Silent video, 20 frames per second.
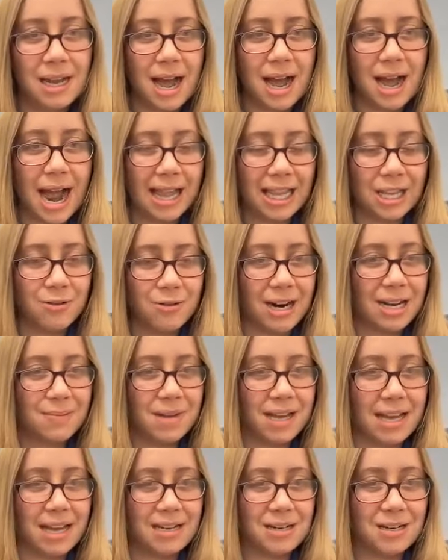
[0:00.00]
Highly
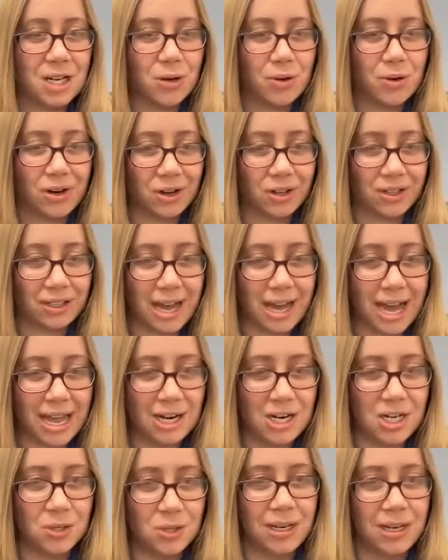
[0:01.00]
recommend going online
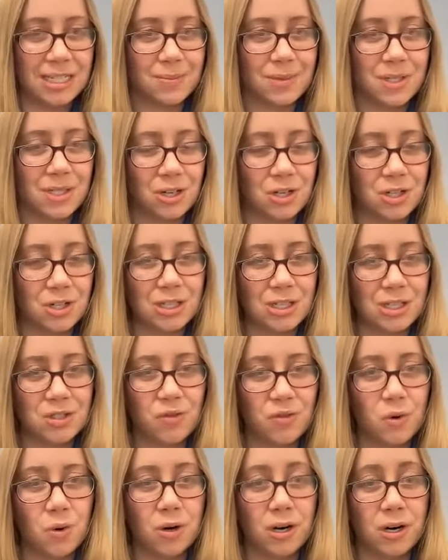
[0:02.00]
and doing some searches
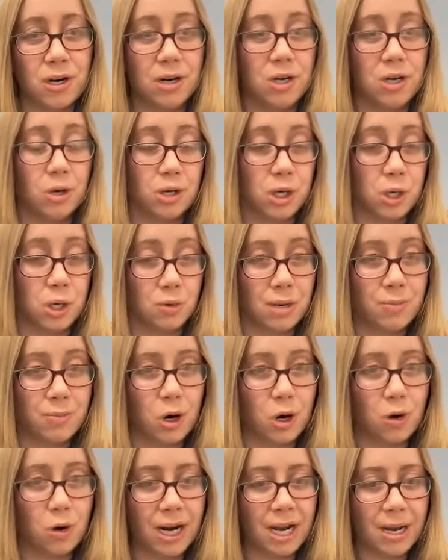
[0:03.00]
for your degree
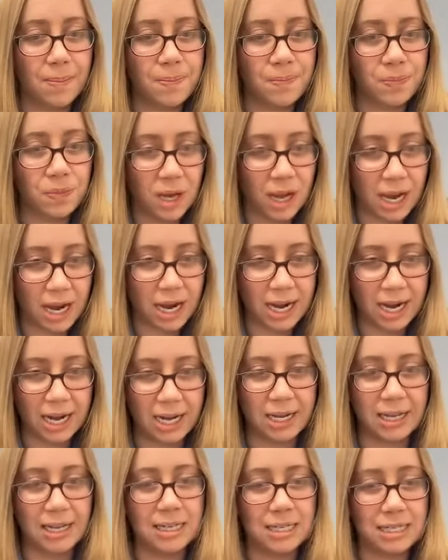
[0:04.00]
program
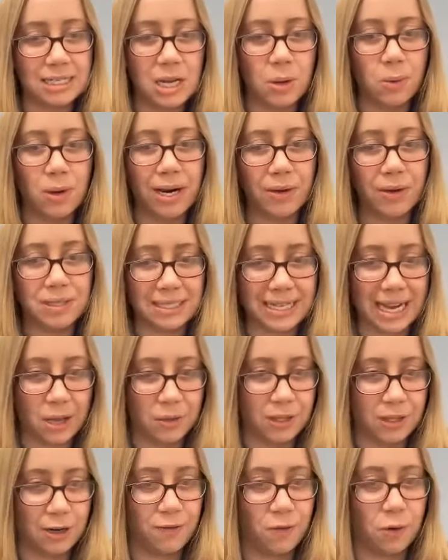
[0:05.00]
and seeing what else is out
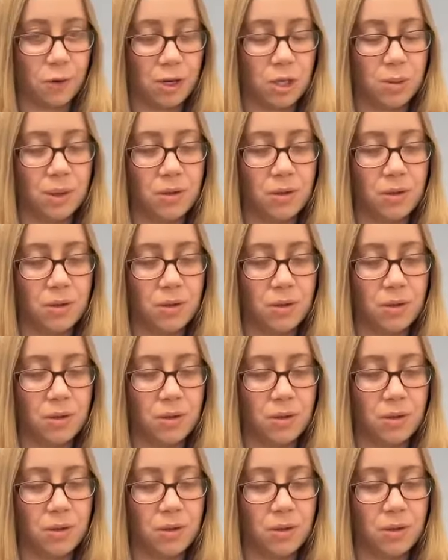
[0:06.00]
there for you.